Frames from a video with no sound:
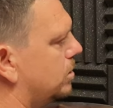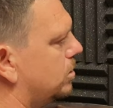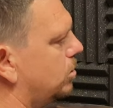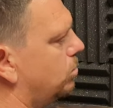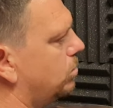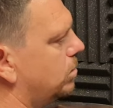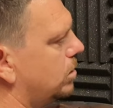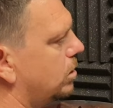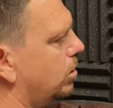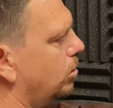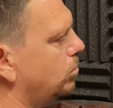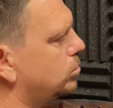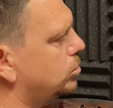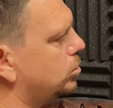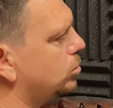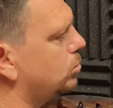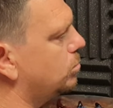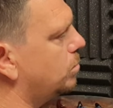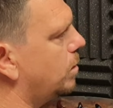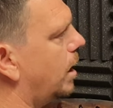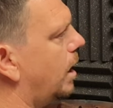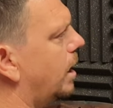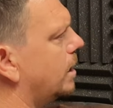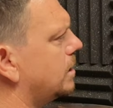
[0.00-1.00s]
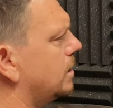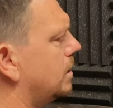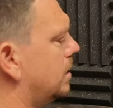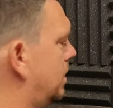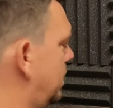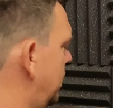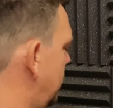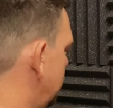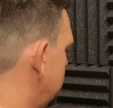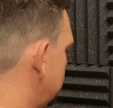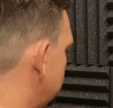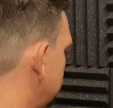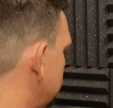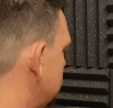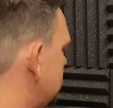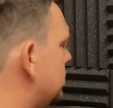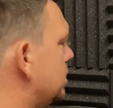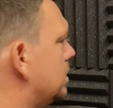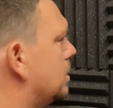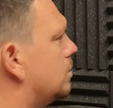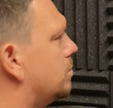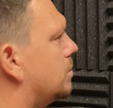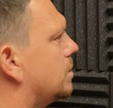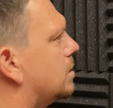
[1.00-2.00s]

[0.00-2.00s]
I don't want to go too mad just here